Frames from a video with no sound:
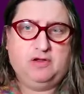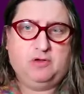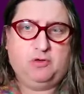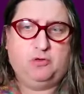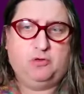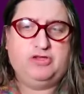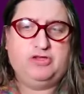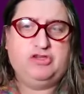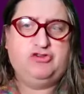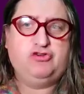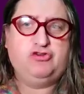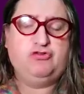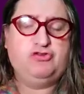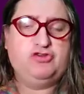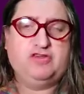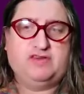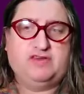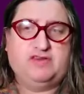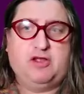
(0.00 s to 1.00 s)
or did you
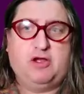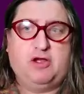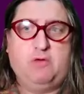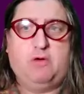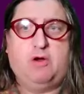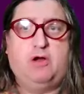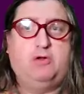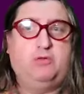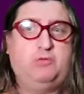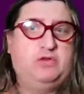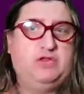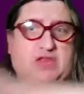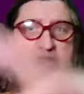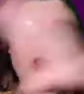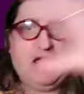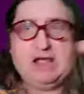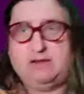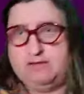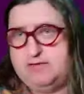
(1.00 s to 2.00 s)
just go on
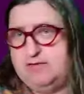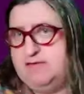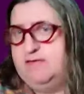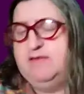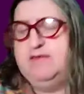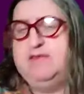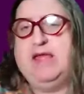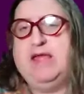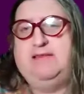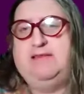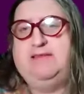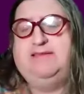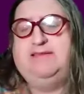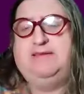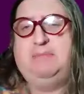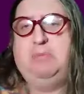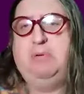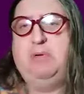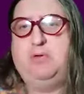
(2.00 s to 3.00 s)
without that
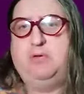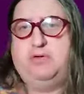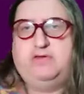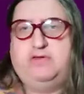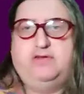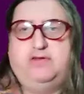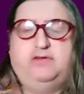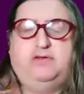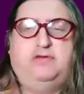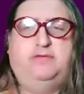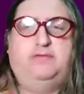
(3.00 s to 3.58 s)
support?